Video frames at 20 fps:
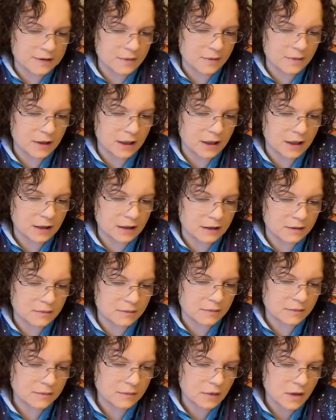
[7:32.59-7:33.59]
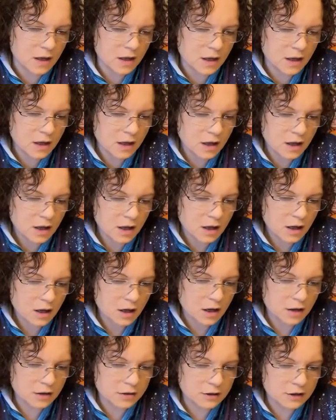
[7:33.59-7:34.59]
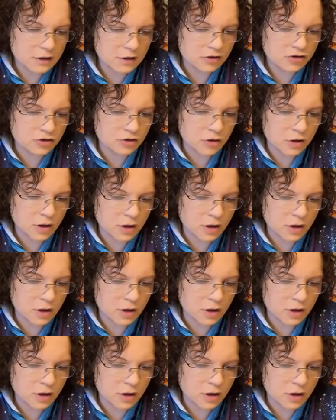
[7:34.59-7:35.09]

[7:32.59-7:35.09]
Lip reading: and color in the trunk.